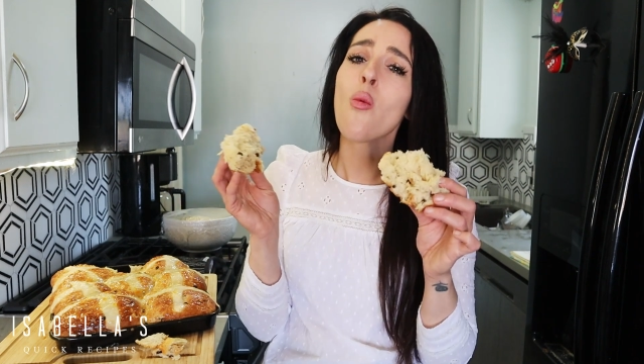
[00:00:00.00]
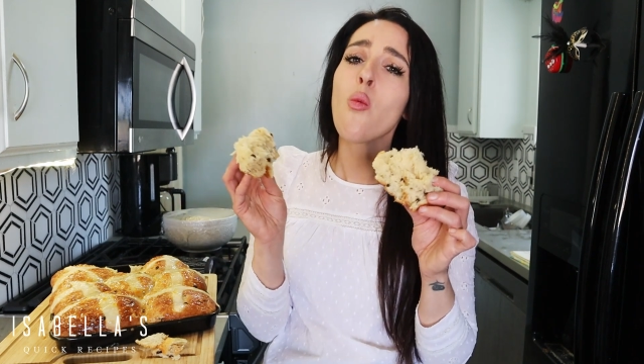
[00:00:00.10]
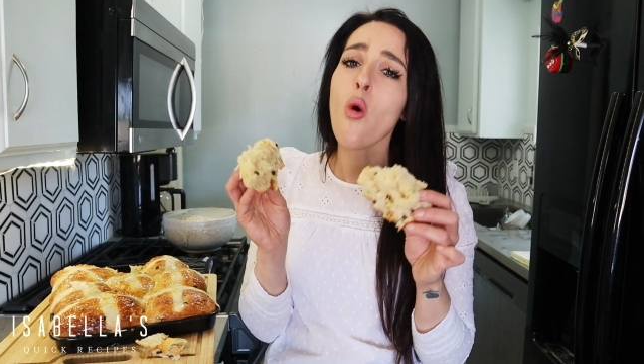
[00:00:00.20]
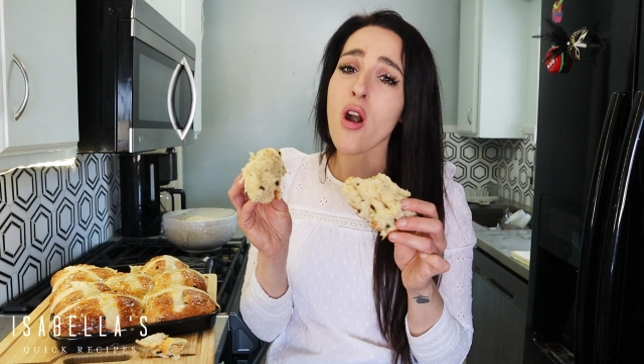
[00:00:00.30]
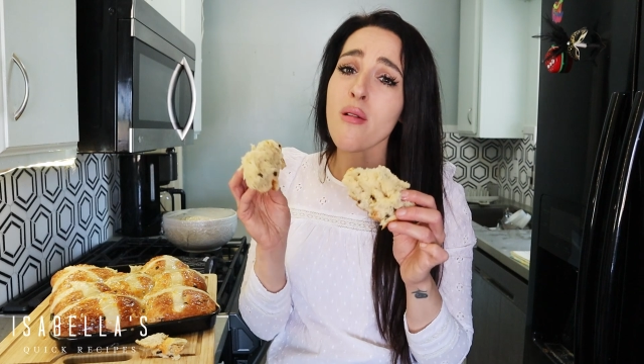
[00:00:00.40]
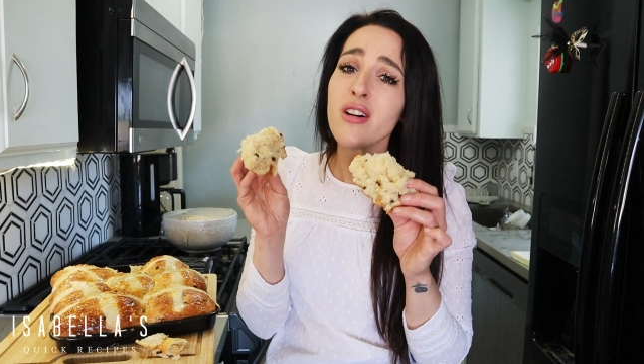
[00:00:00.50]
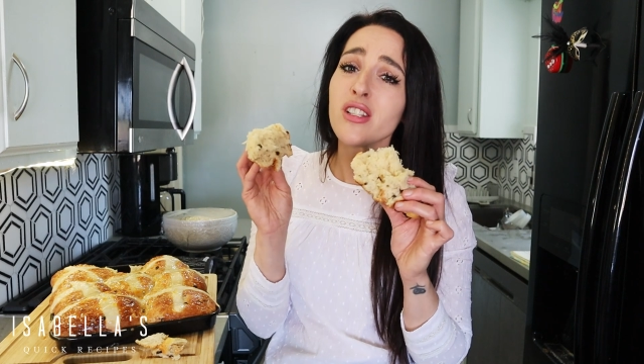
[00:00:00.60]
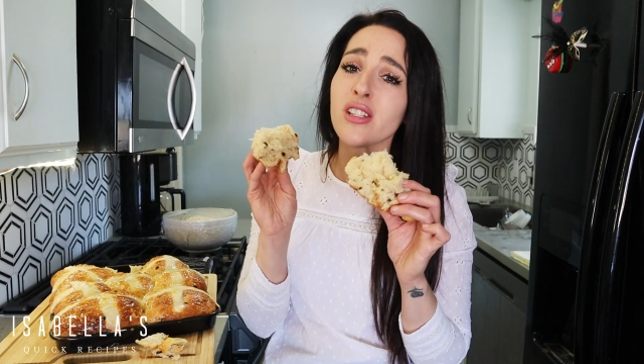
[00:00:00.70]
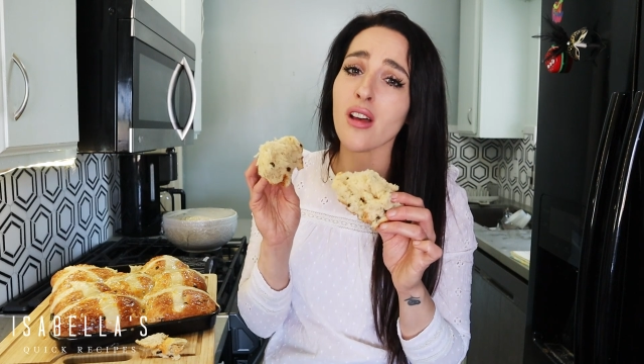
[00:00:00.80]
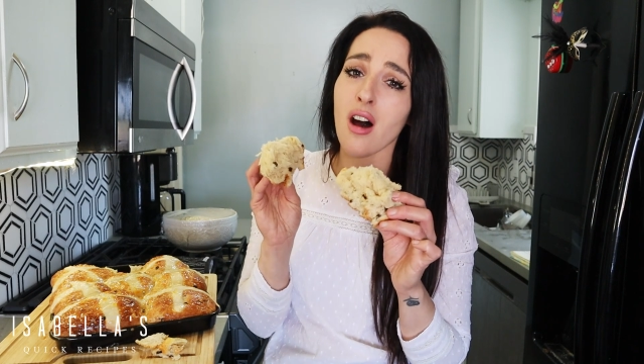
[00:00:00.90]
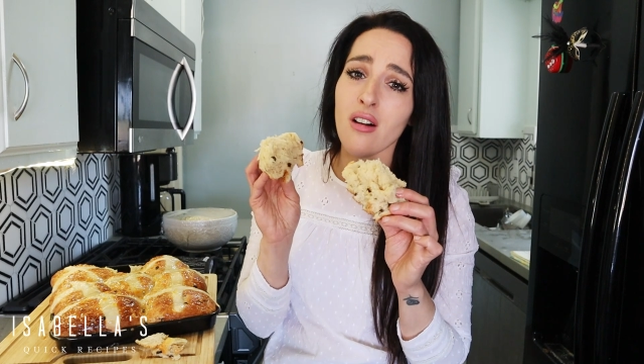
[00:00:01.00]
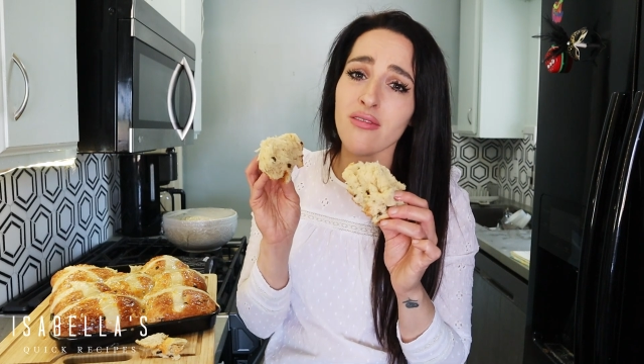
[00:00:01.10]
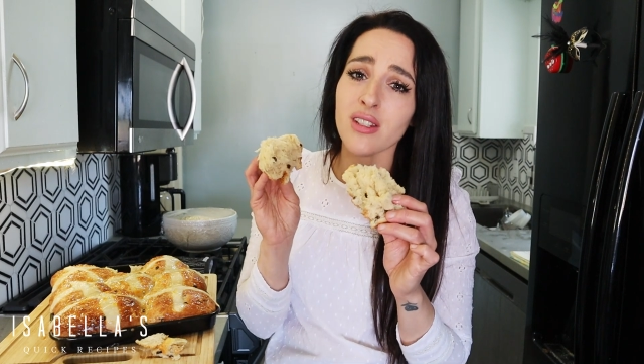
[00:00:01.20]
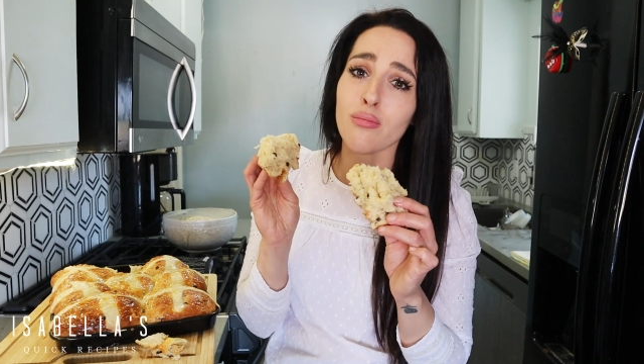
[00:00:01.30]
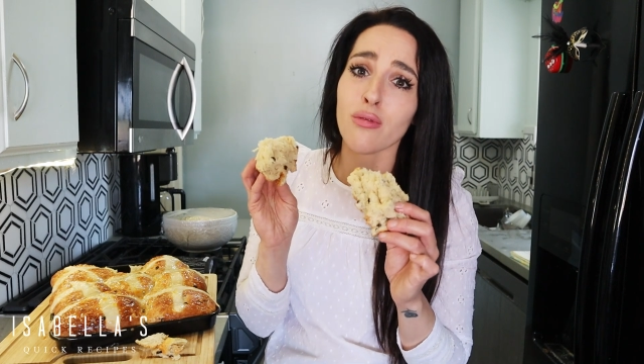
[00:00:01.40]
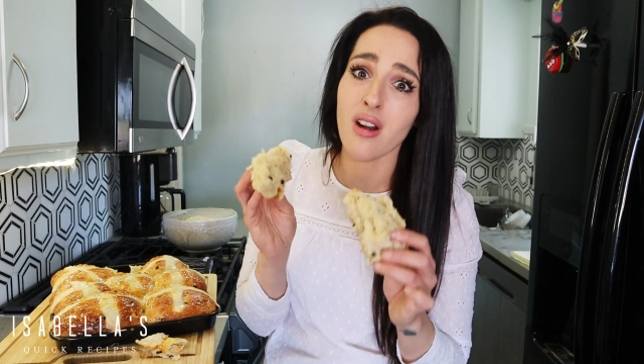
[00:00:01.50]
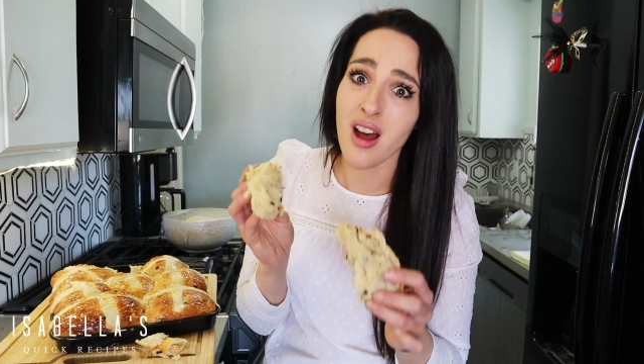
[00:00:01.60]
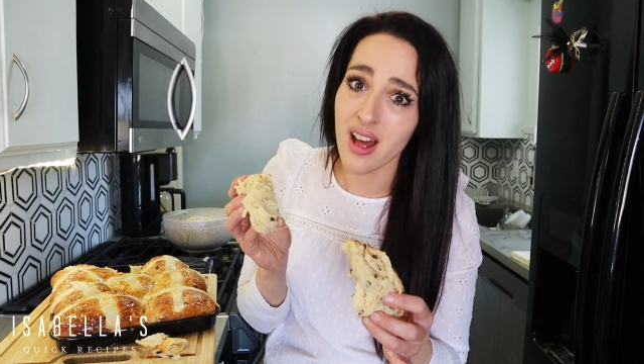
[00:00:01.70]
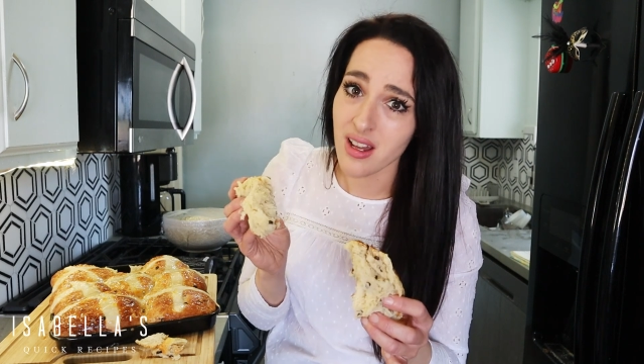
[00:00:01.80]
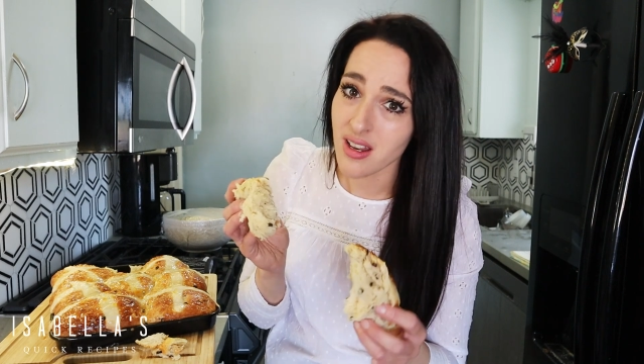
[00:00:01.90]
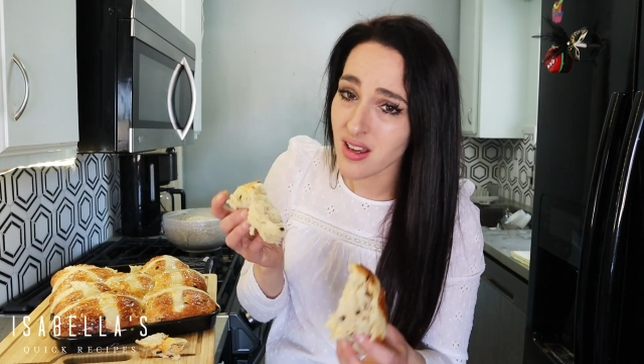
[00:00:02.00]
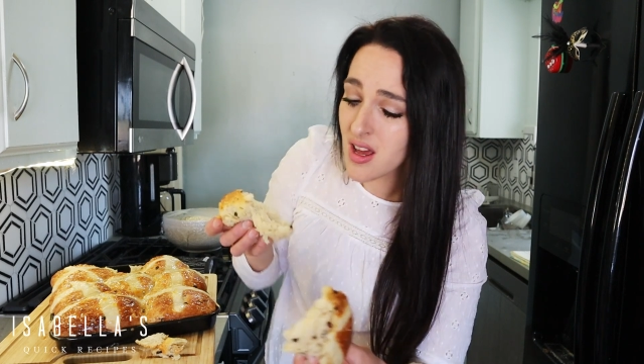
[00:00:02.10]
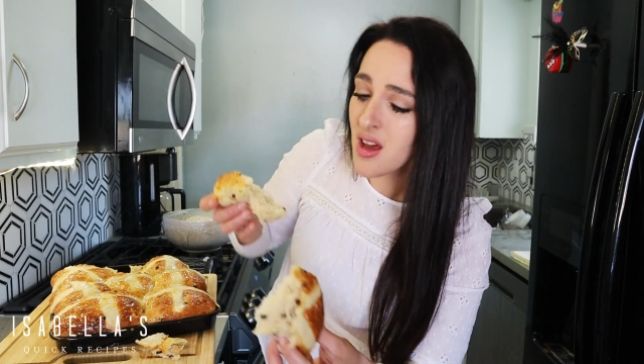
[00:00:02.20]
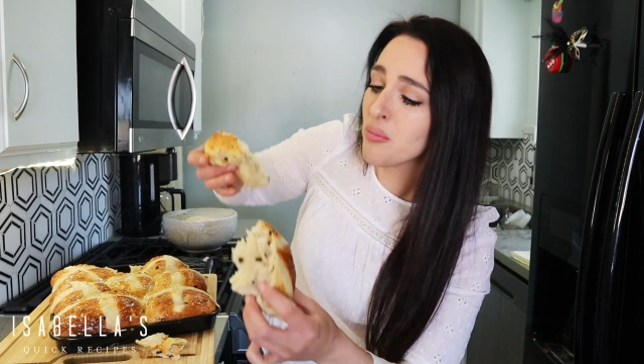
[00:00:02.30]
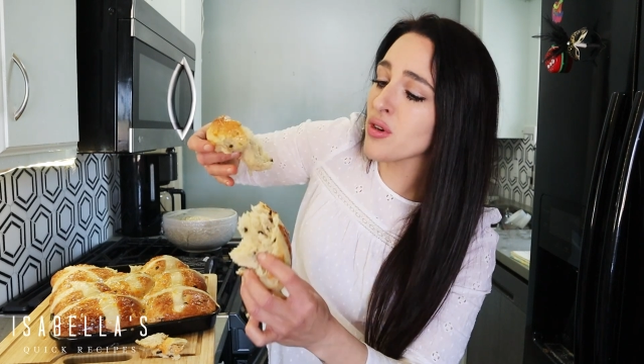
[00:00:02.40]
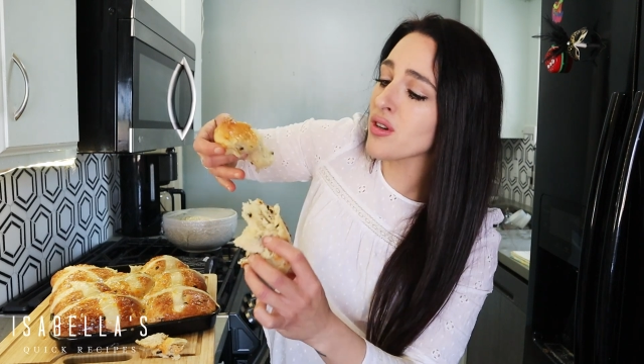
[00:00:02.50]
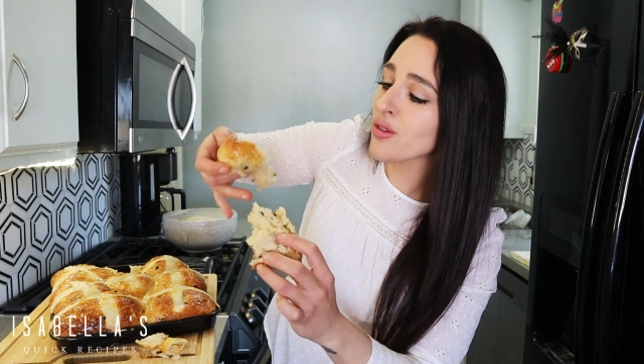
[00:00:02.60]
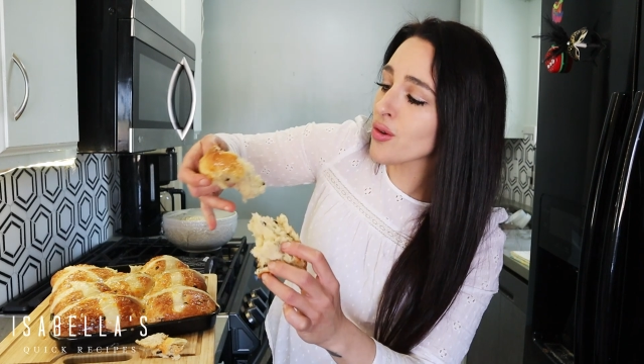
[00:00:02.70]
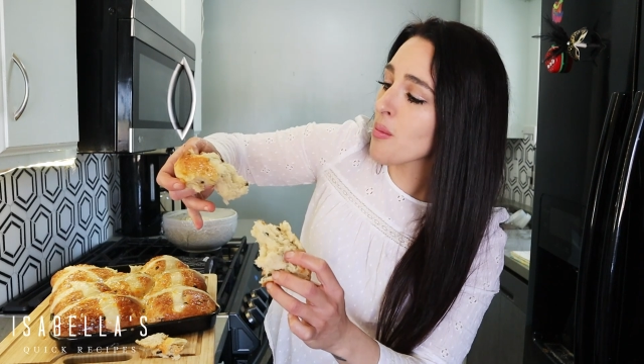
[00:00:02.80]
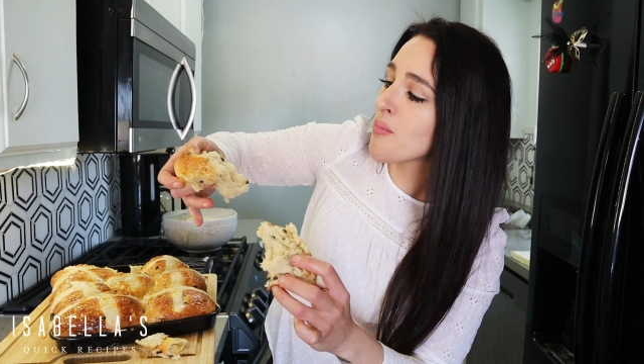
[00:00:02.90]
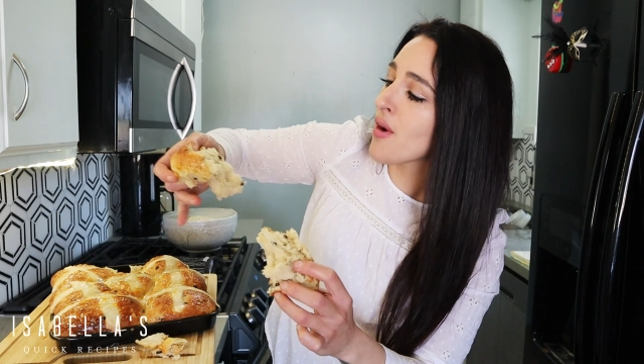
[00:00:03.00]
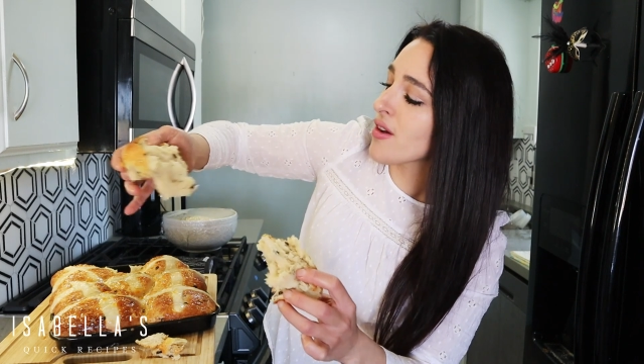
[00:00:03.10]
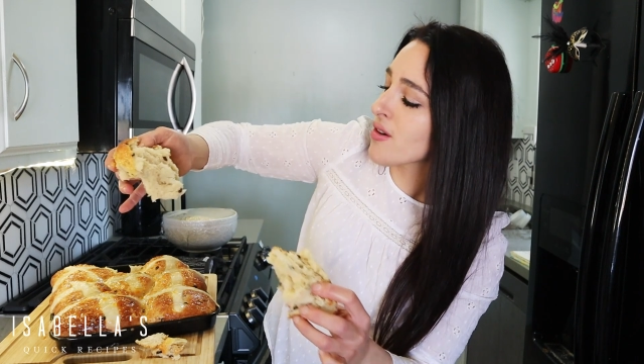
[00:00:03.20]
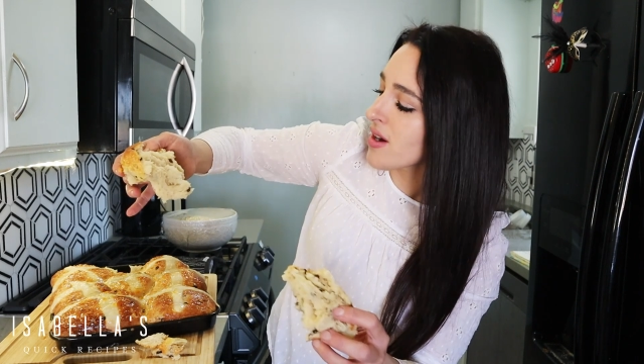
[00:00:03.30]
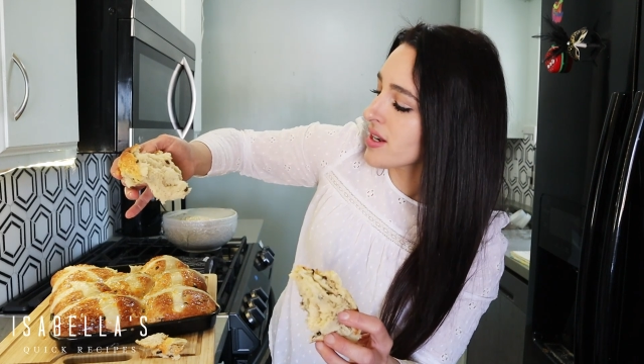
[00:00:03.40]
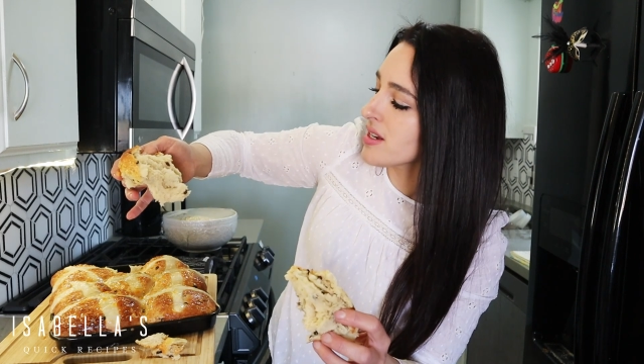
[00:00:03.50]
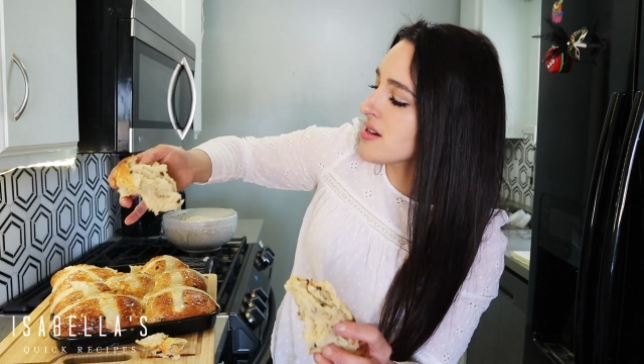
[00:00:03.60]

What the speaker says: Warm, soft bread. Put a little butter on